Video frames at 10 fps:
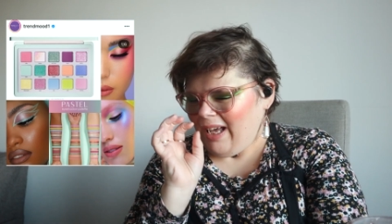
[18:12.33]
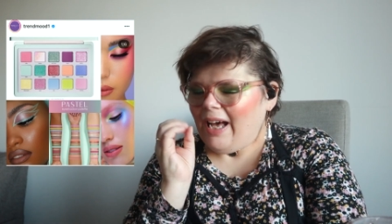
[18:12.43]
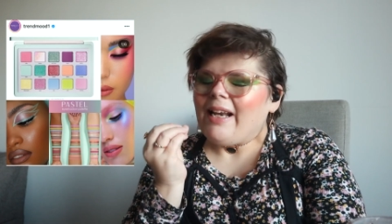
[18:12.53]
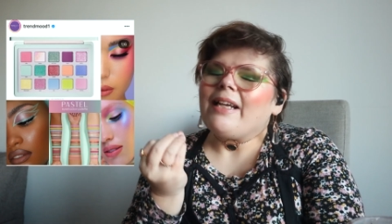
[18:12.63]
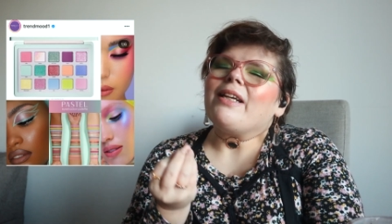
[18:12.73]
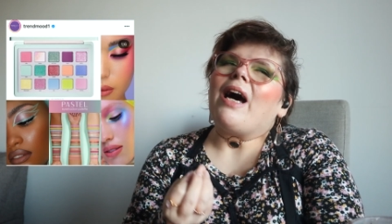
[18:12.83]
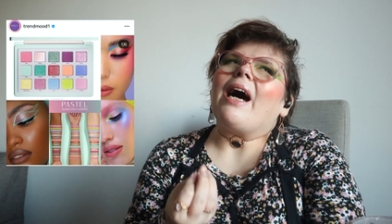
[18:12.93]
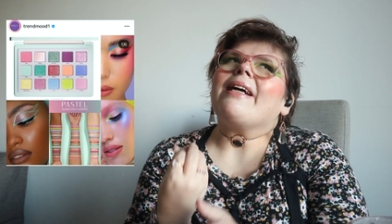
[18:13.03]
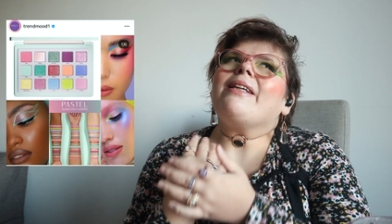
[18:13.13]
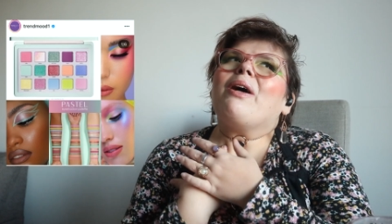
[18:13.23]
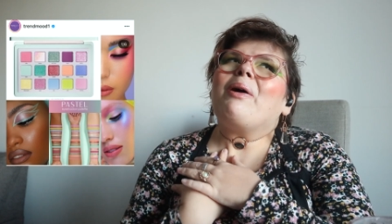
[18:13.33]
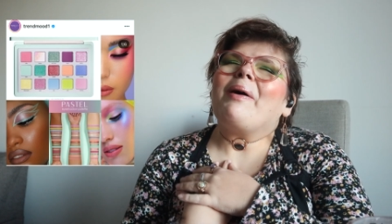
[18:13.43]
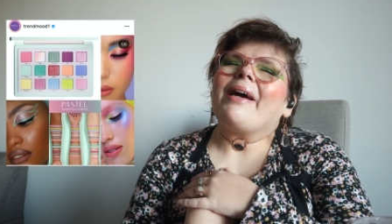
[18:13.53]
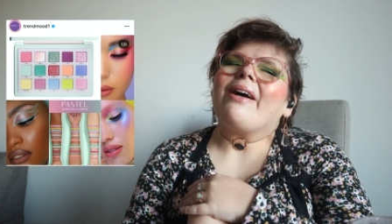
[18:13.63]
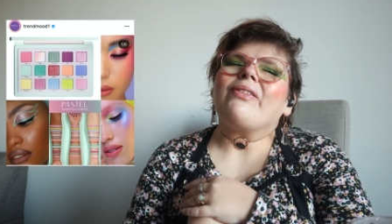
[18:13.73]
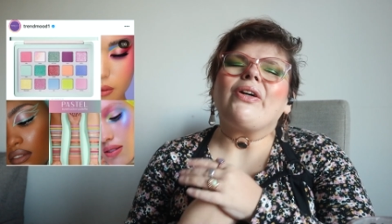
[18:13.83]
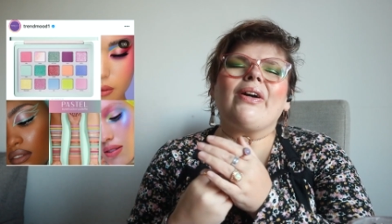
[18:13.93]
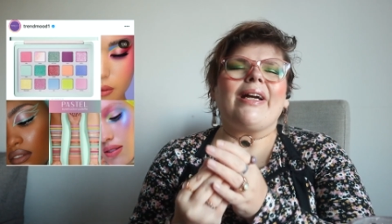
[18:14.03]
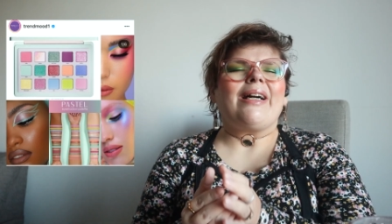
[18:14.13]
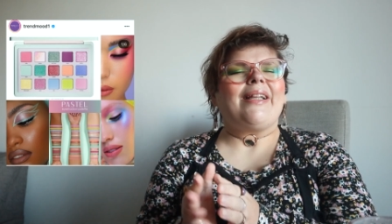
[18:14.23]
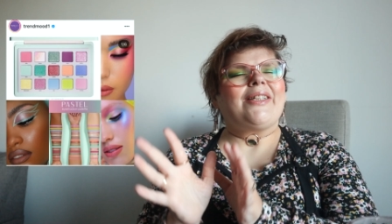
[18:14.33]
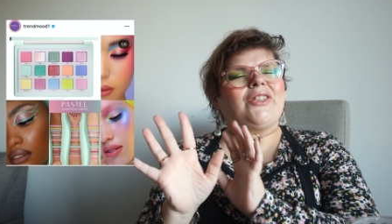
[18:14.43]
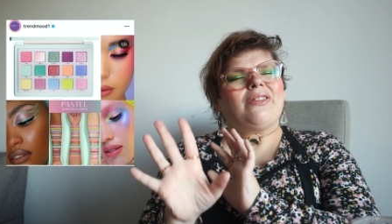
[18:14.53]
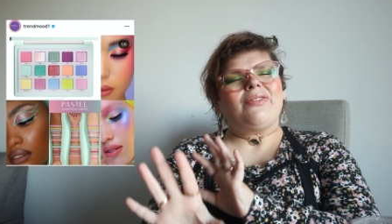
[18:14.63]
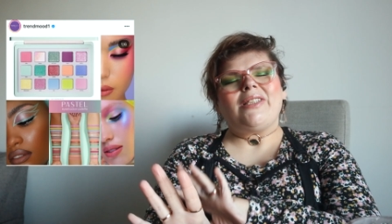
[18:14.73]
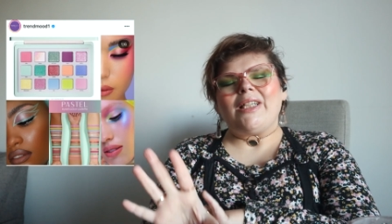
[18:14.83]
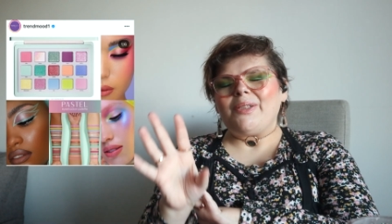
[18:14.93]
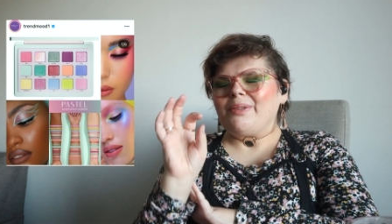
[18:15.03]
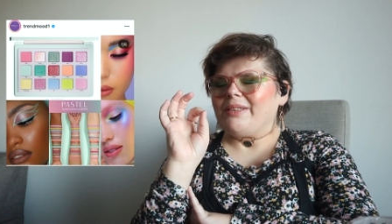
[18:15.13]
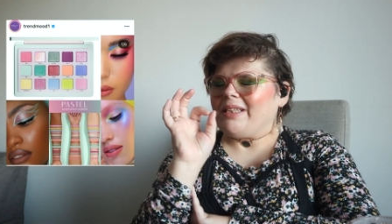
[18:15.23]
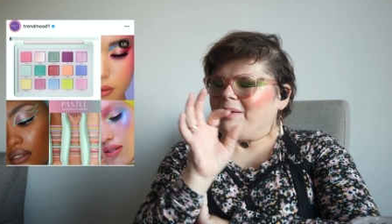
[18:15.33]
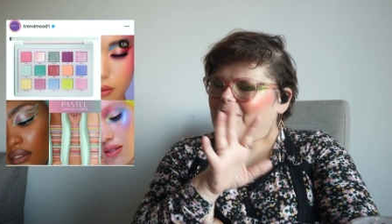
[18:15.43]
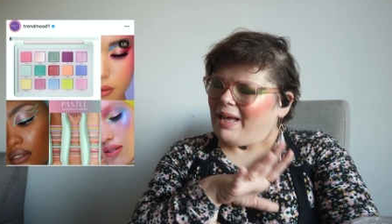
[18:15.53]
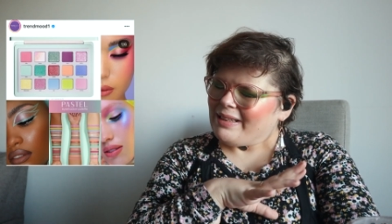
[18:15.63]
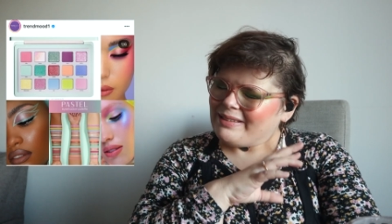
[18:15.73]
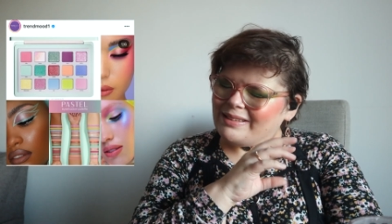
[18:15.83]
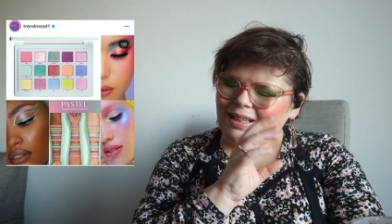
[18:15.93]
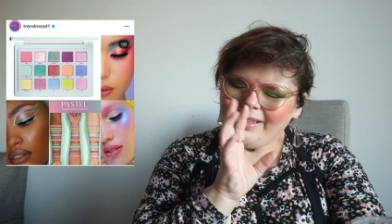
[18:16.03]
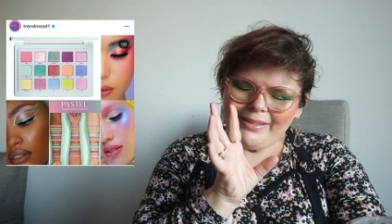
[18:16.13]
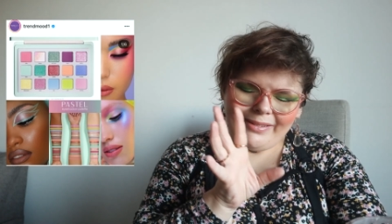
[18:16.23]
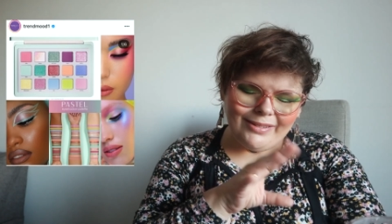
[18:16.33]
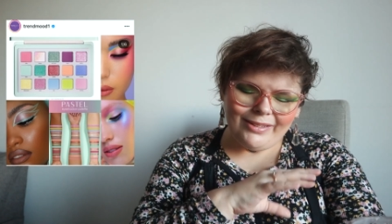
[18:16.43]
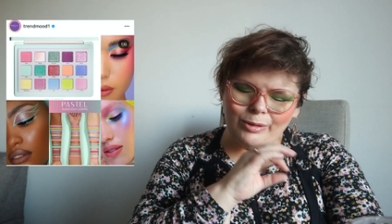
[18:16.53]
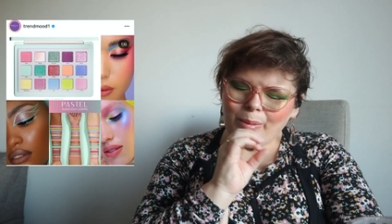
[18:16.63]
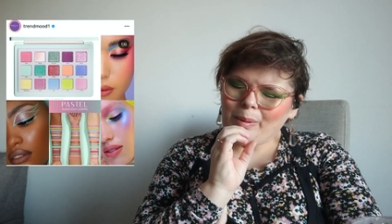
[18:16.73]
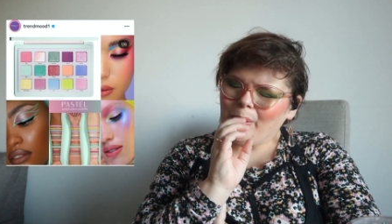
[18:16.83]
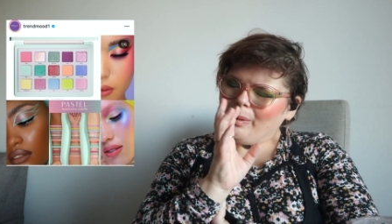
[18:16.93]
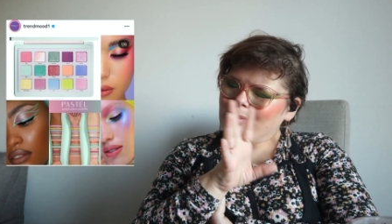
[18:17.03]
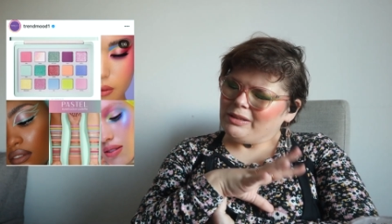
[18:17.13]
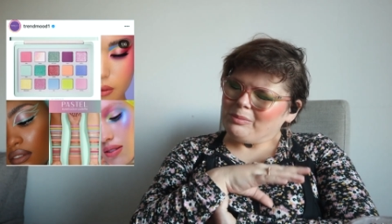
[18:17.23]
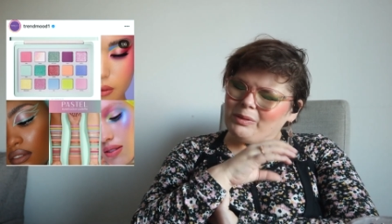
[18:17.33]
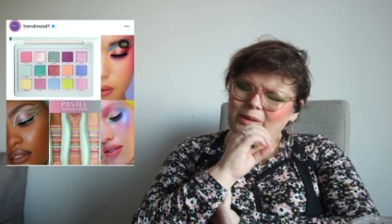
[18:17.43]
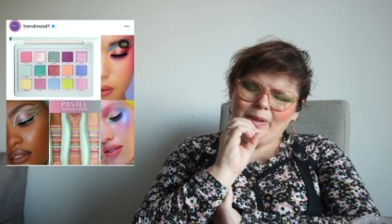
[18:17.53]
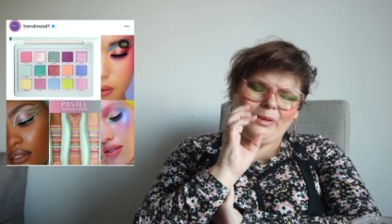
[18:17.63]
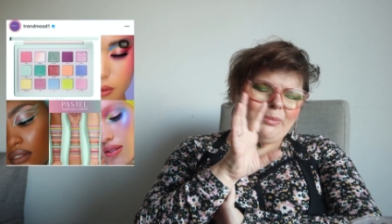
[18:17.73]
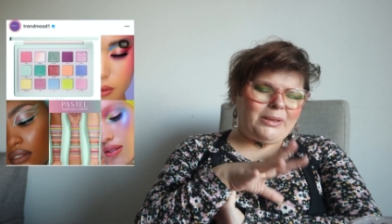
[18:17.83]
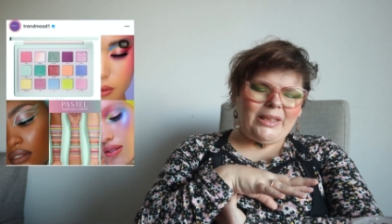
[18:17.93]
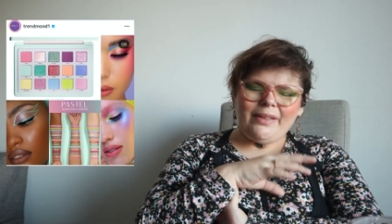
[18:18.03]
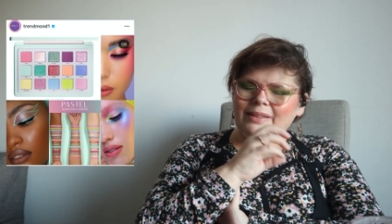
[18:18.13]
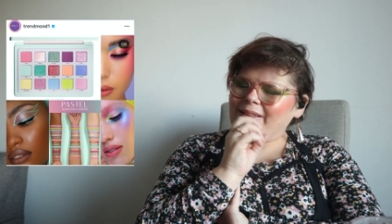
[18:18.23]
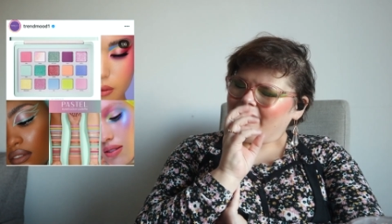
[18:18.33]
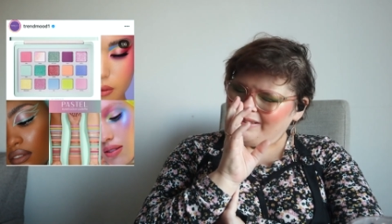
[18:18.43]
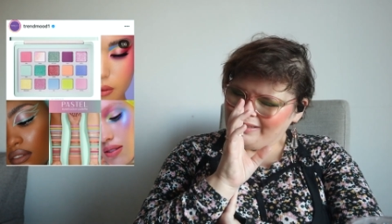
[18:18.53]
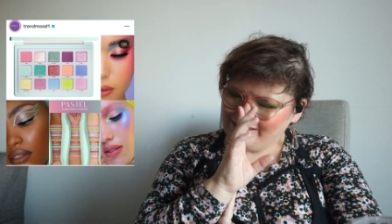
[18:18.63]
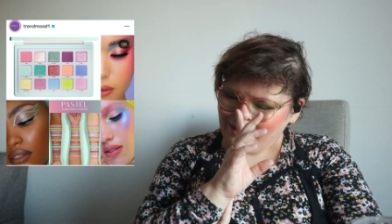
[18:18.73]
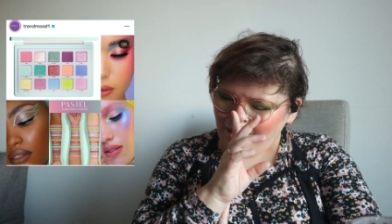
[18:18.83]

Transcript: And I, I know I have a great collection of singles and mattes and duochromes and multichromes and iridescents.